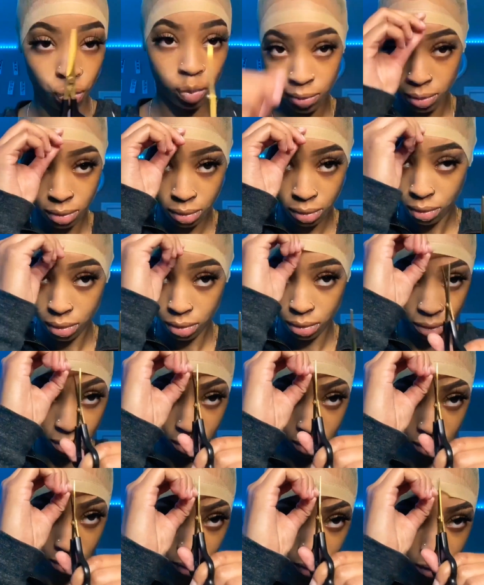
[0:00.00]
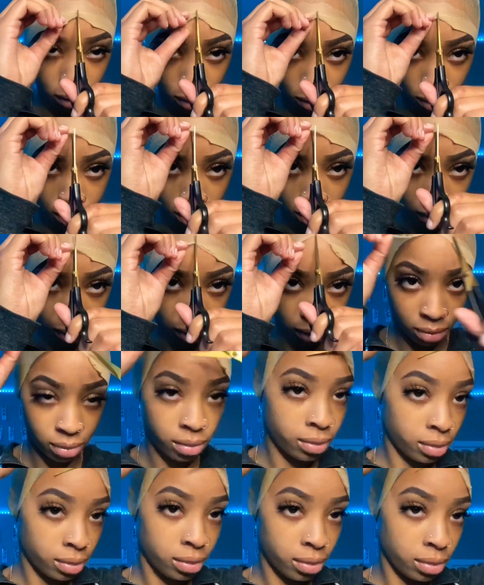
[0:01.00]
So now what you're going to do is
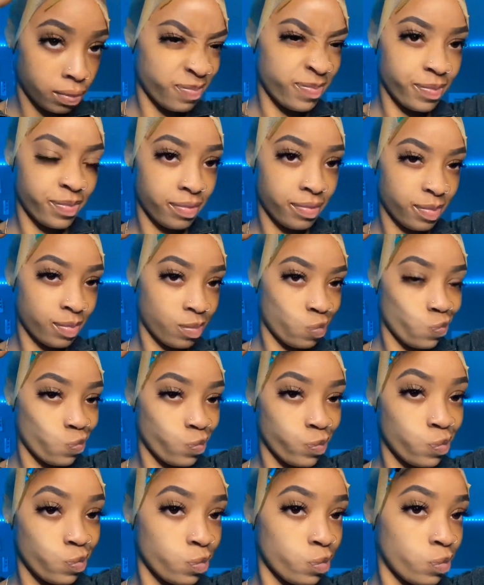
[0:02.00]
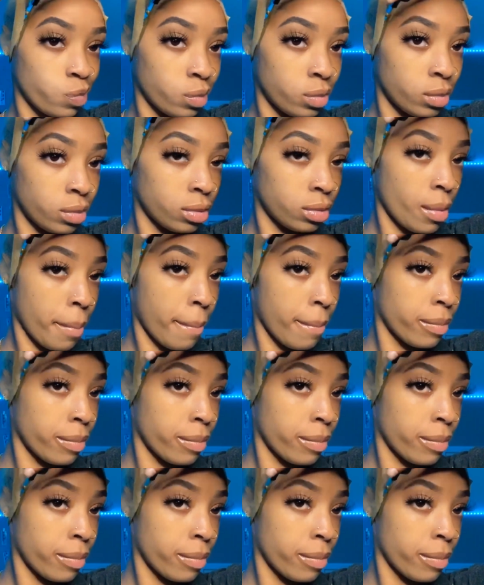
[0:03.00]
you want to take some scissors and just cut